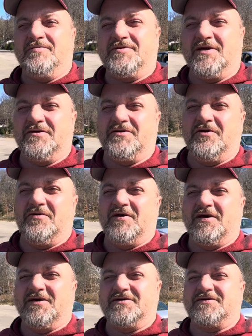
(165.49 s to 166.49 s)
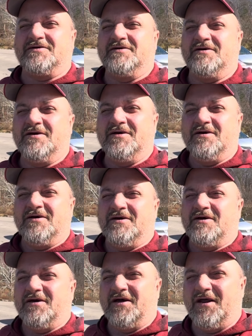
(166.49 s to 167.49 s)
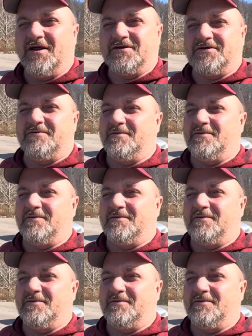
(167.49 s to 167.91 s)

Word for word: to do this, and it's,